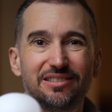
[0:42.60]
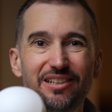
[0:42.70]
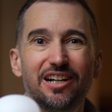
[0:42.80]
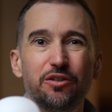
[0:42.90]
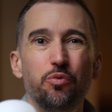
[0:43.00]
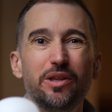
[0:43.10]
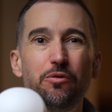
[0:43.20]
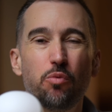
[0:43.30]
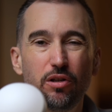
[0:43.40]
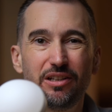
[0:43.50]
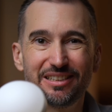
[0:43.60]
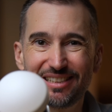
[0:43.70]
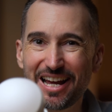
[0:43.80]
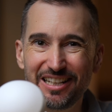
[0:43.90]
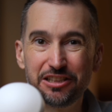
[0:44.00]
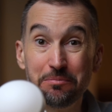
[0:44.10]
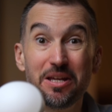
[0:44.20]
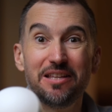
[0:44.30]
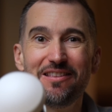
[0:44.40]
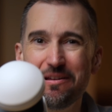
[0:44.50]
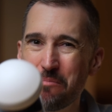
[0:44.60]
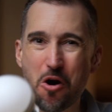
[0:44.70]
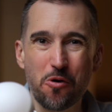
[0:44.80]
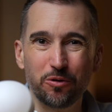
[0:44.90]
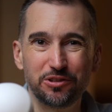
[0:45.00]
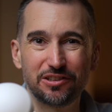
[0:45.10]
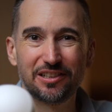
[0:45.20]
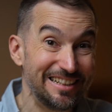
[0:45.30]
start with what excites me the most.